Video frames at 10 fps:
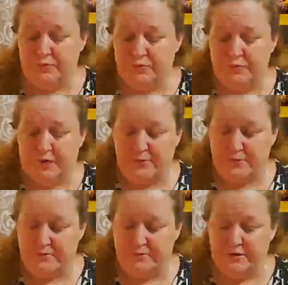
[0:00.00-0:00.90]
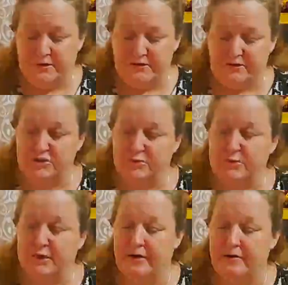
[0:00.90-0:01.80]
That one wanted to jump
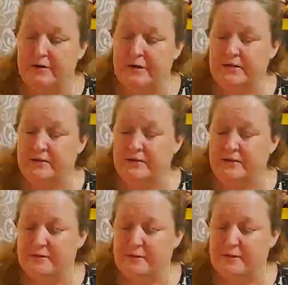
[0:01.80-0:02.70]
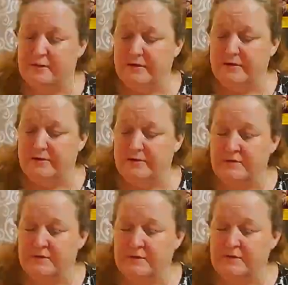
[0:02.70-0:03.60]
out is the
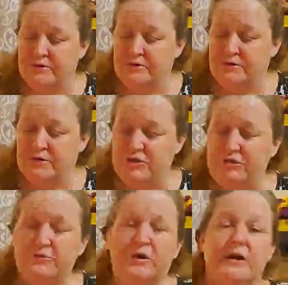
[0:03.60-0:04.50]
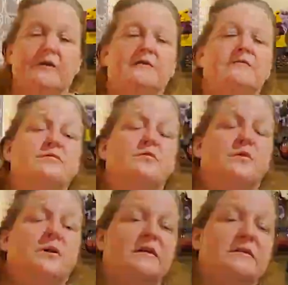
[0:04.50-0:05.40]
Two of
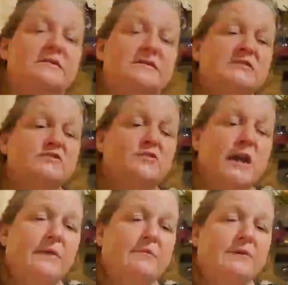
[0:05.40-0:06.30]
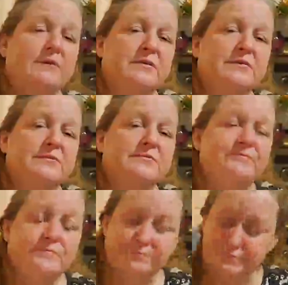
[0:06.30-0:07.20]
Wands, the Trapper.
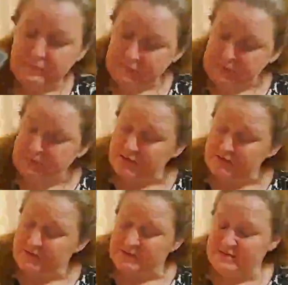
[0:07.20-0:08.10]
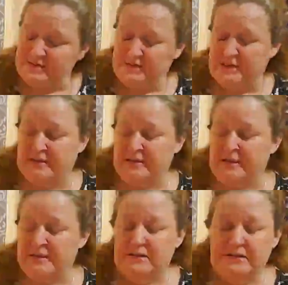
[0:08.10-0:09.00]
This is the
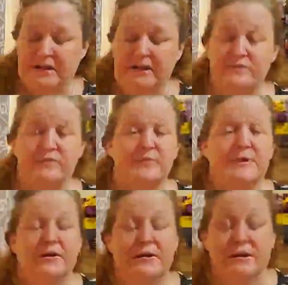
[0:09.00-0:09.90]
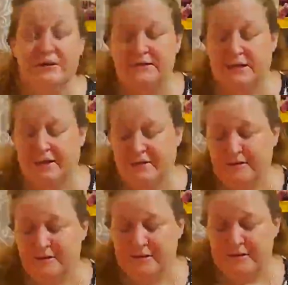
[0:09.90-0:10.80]
Native American deck,
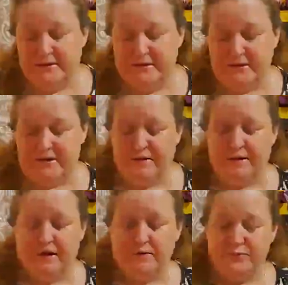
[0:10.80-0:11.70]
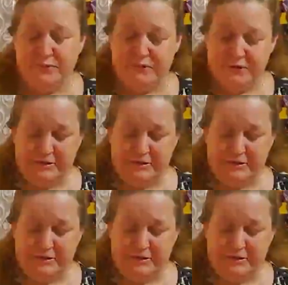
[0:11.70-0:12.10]
and I really